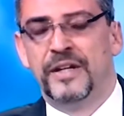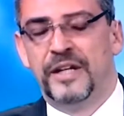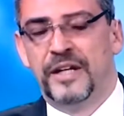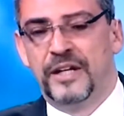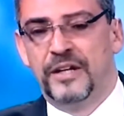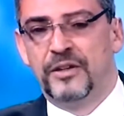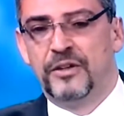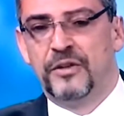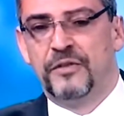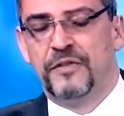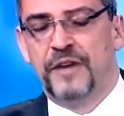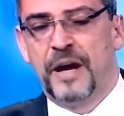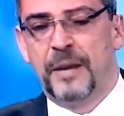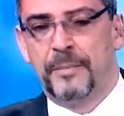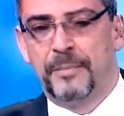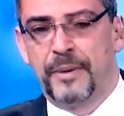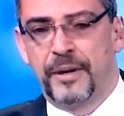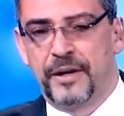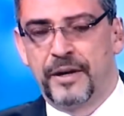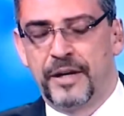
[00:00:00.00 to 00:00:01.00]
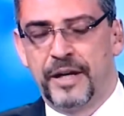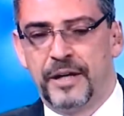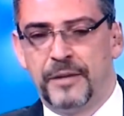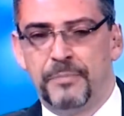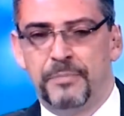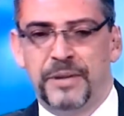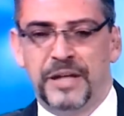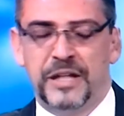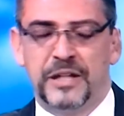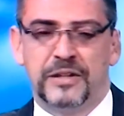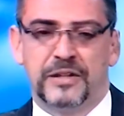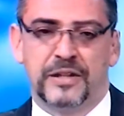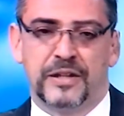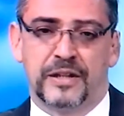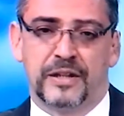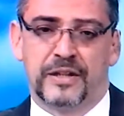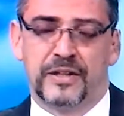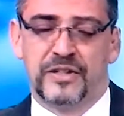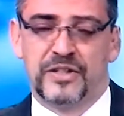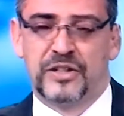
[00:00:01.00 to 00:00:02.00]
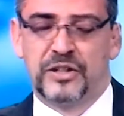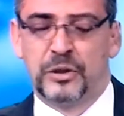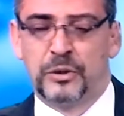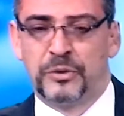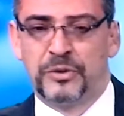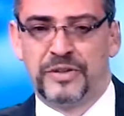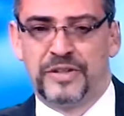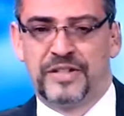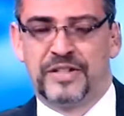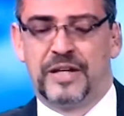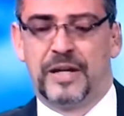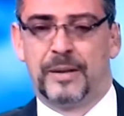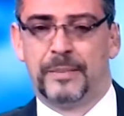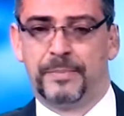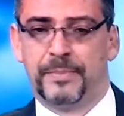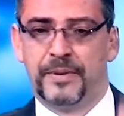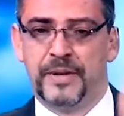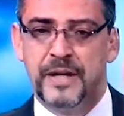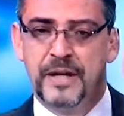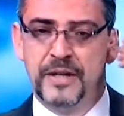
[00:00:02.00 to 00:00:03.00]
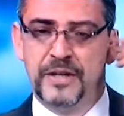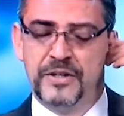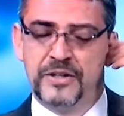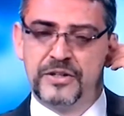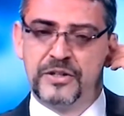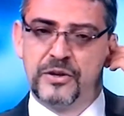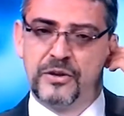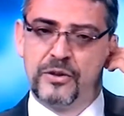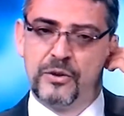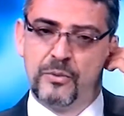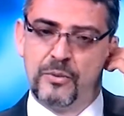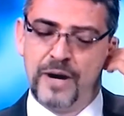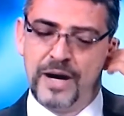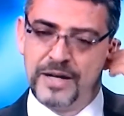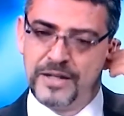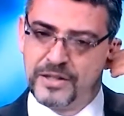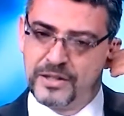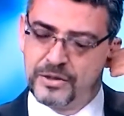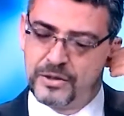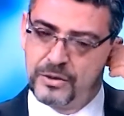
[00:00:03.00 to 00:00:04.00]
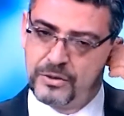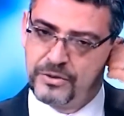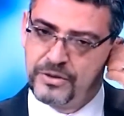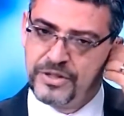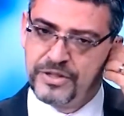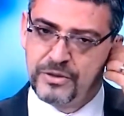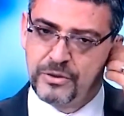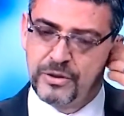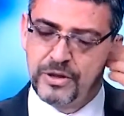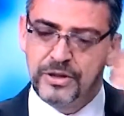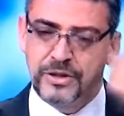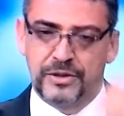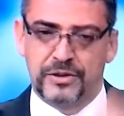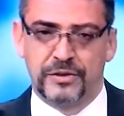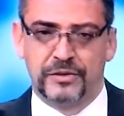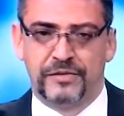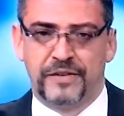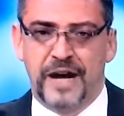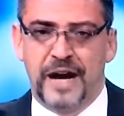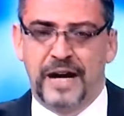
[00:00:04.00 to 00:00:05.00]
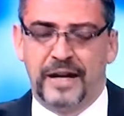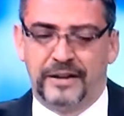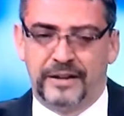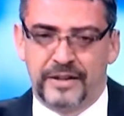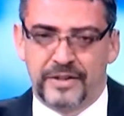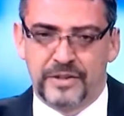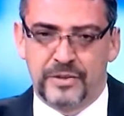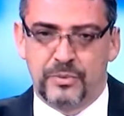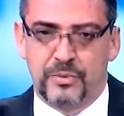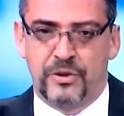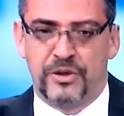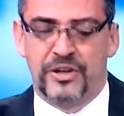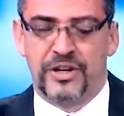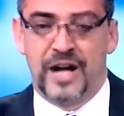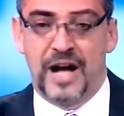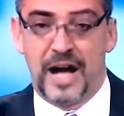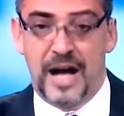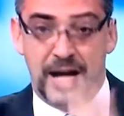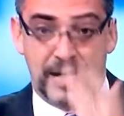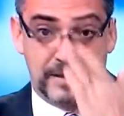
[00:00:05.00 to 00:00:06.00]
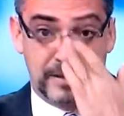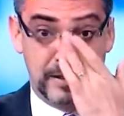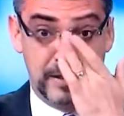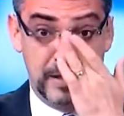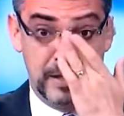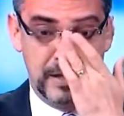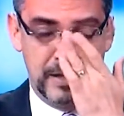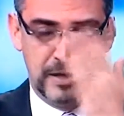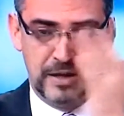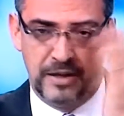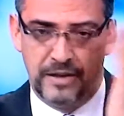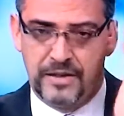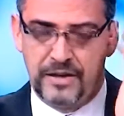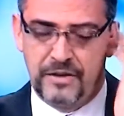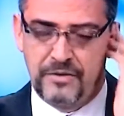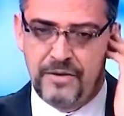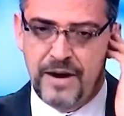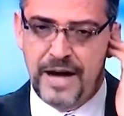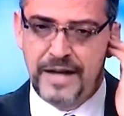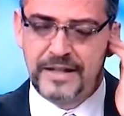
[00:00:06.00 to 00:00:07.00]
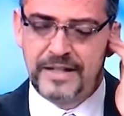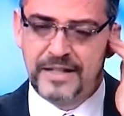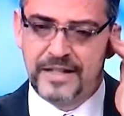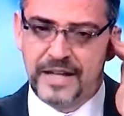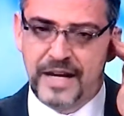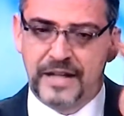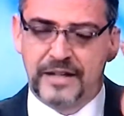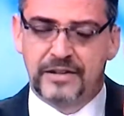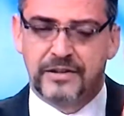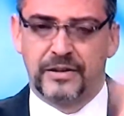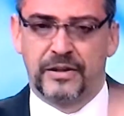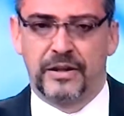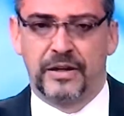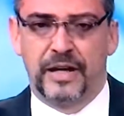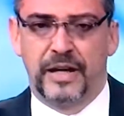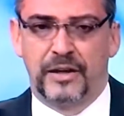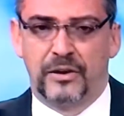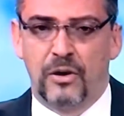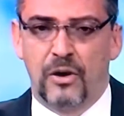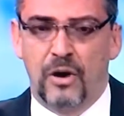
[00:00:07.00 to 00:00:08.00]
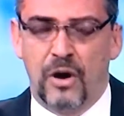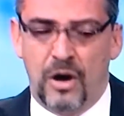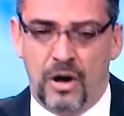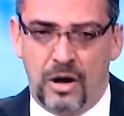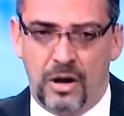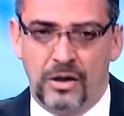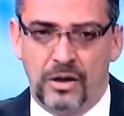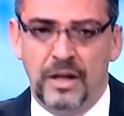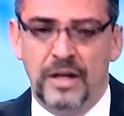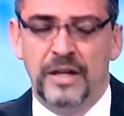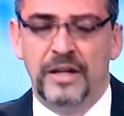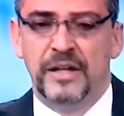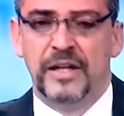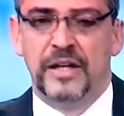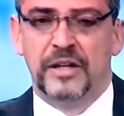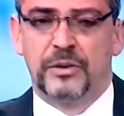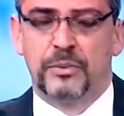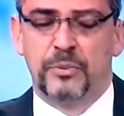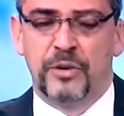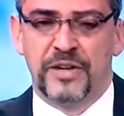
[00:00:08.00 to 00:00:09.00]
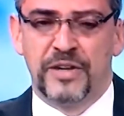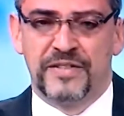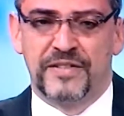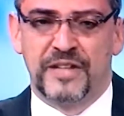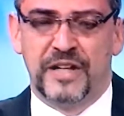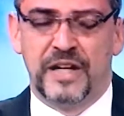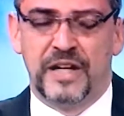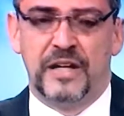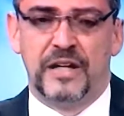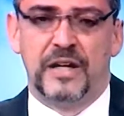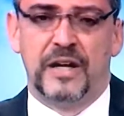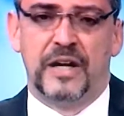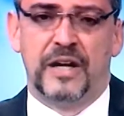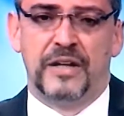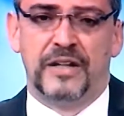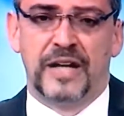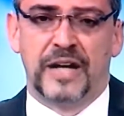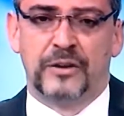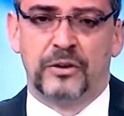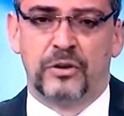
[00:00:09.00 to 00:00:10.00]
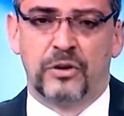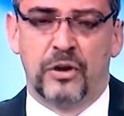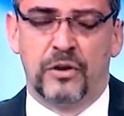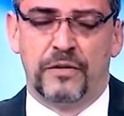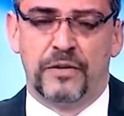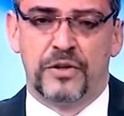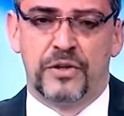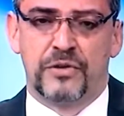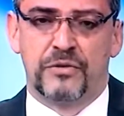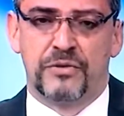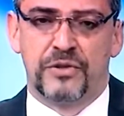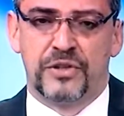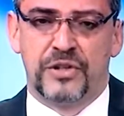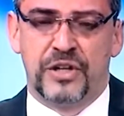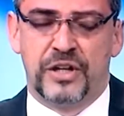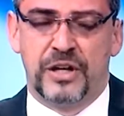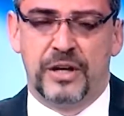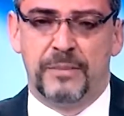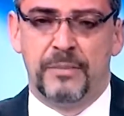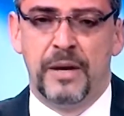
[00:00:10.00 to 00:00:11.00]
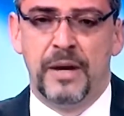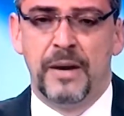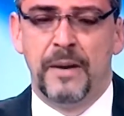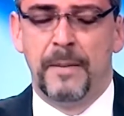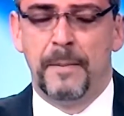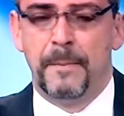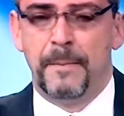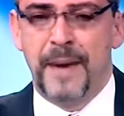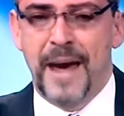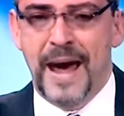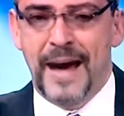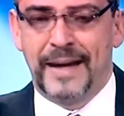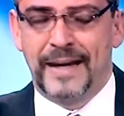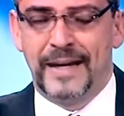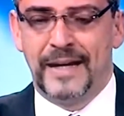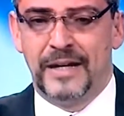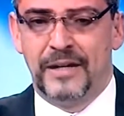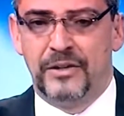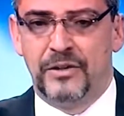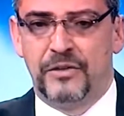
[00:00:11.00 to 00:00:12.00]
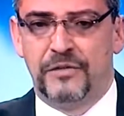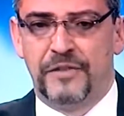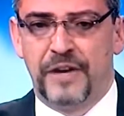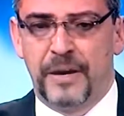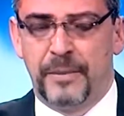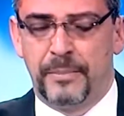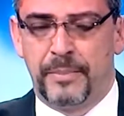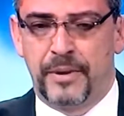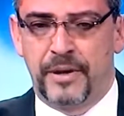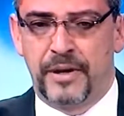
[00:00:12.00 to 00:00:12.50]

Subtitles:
in November and beat students up. So the ones who resorted to violence were not the right sector at all. It was the Yanukovych regime back in November.